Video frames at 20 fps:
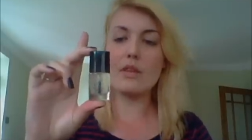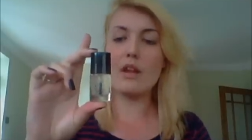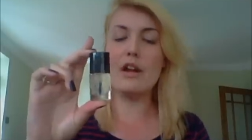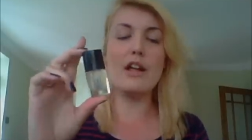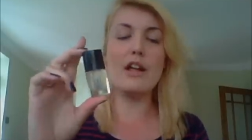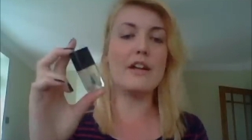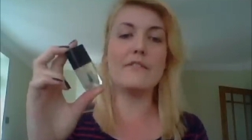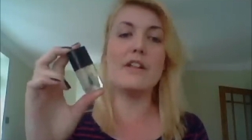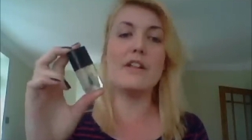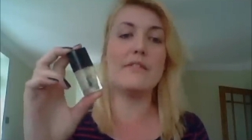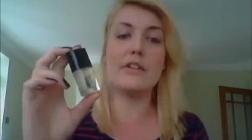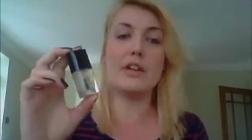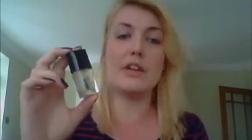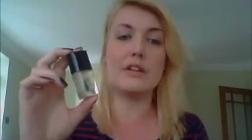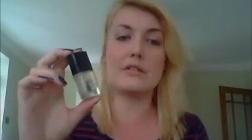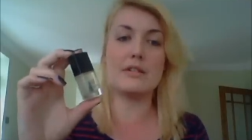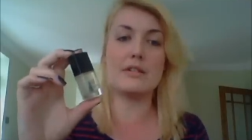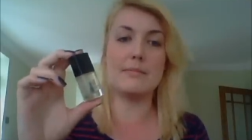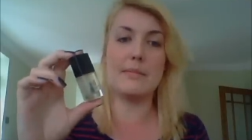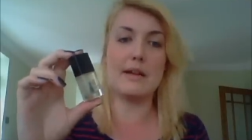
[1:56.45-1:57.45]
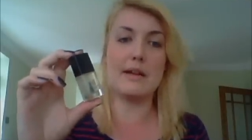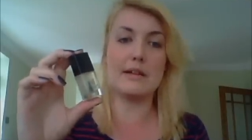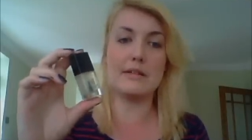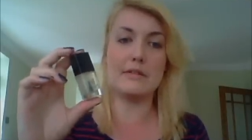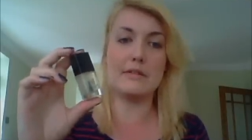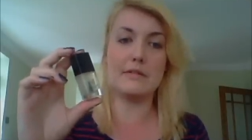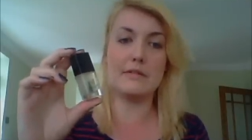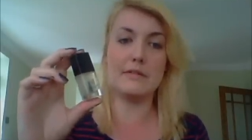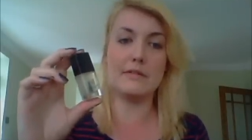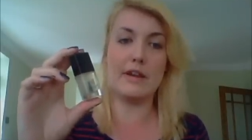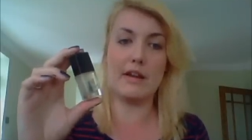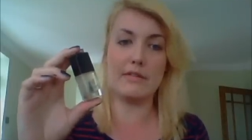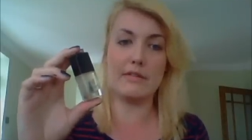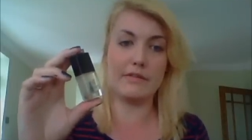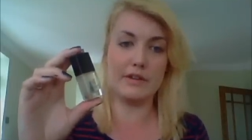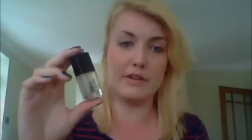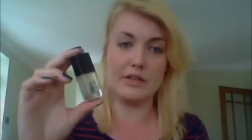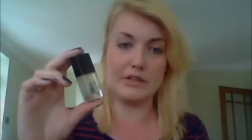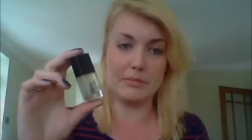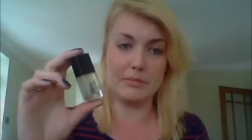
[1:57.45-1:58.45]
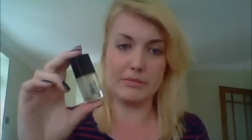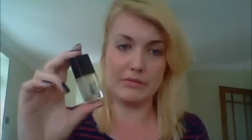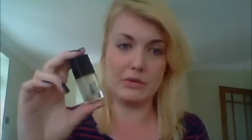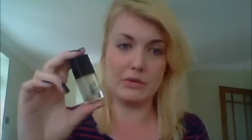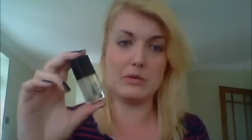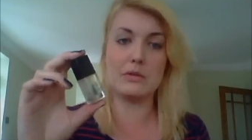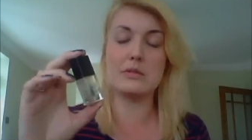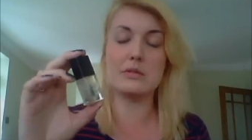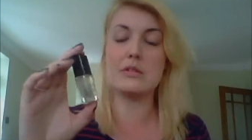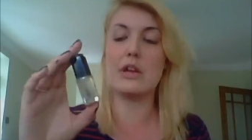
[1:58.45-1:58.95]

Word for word: And I've never used a matte now Thursday before.